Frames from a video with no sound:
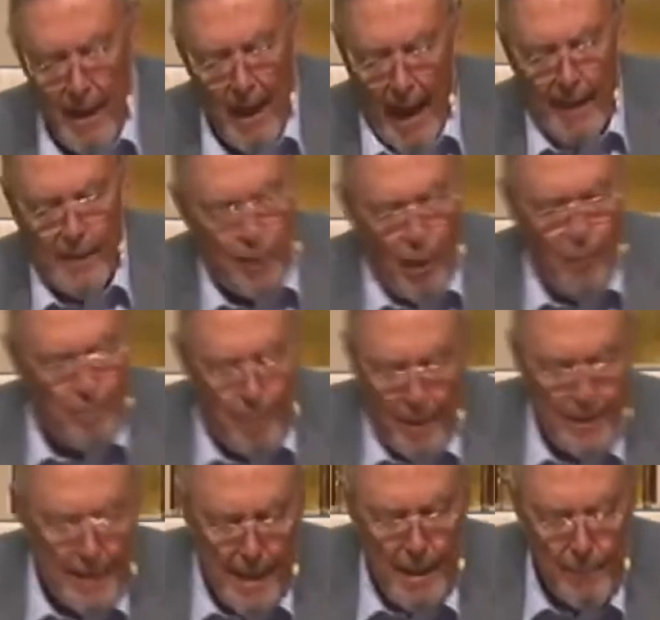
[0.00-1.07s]
I don't
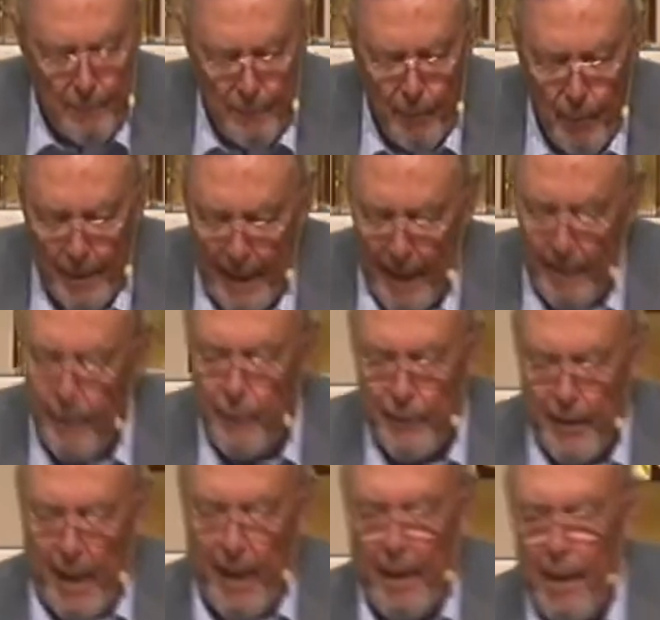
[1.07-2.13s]
believe you can
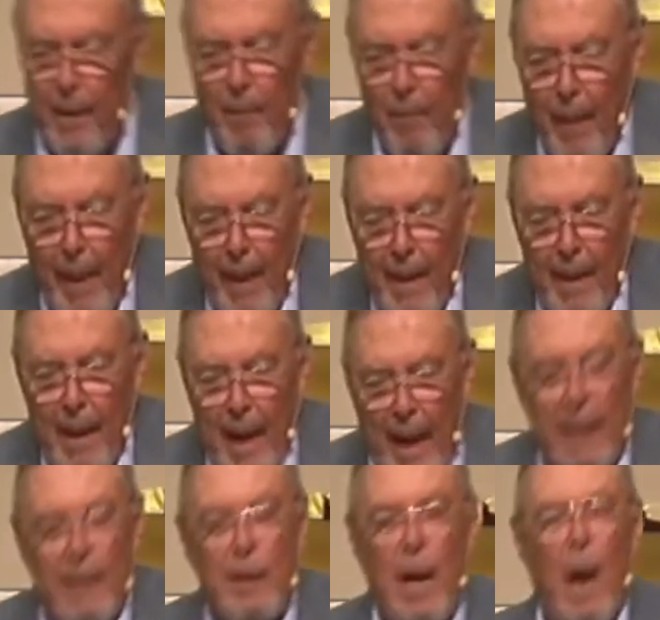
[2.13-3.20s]
say,
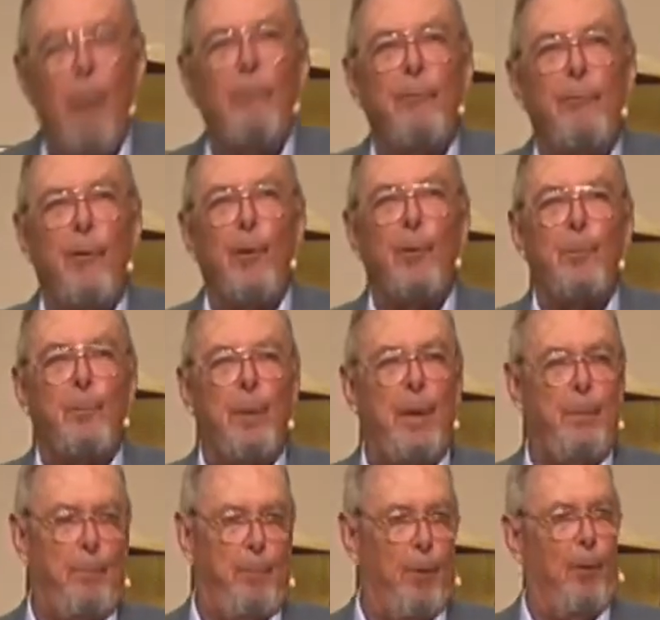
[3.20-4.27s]
and comfort
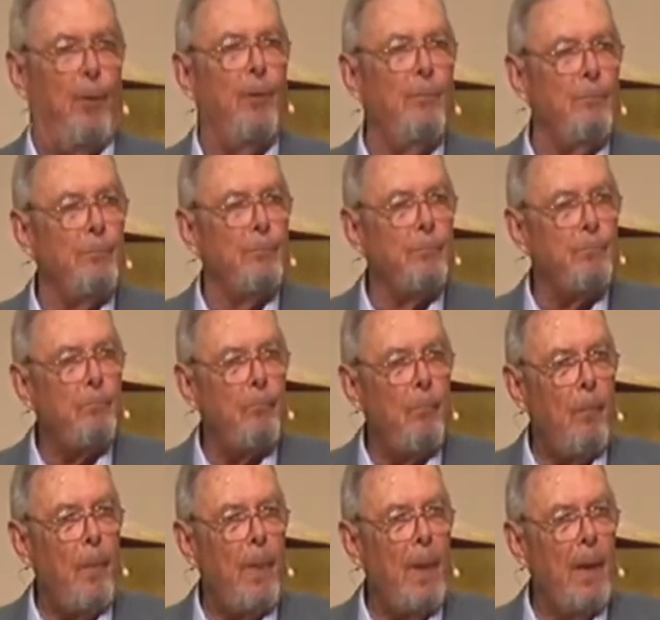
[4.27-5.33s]
people
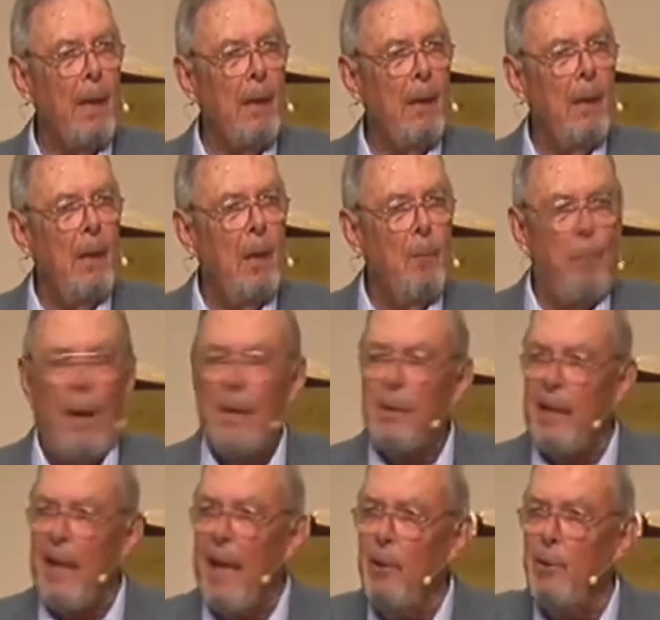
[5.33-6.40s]
by
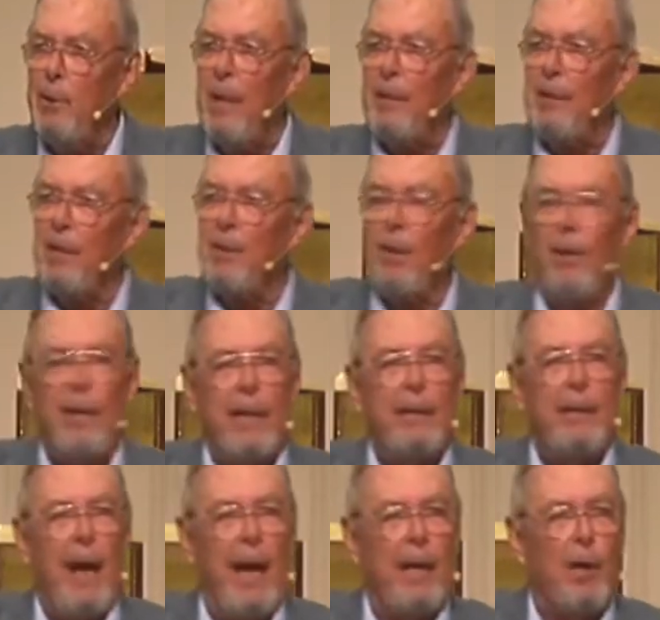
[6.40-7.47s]
saying Jesus only
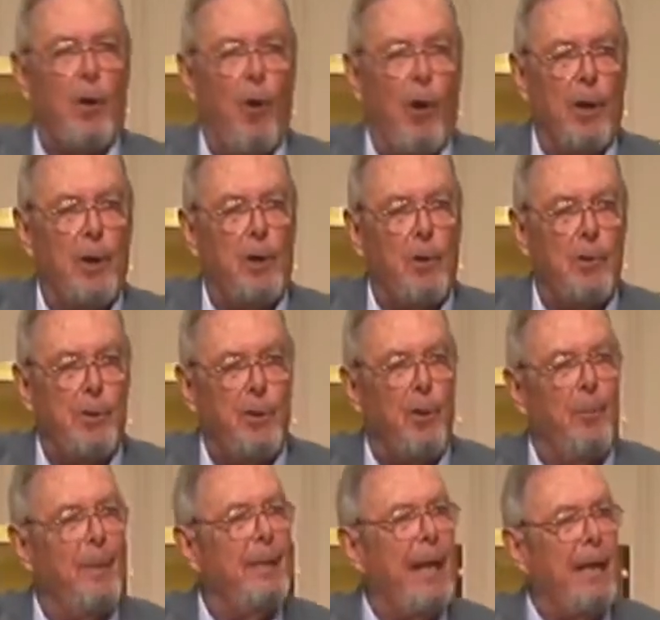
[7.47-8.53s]
died according to his
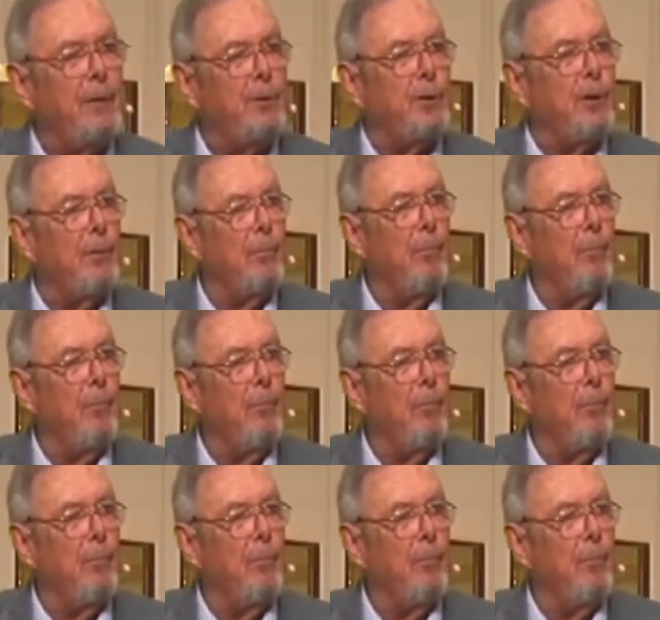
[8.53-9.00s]
human nature.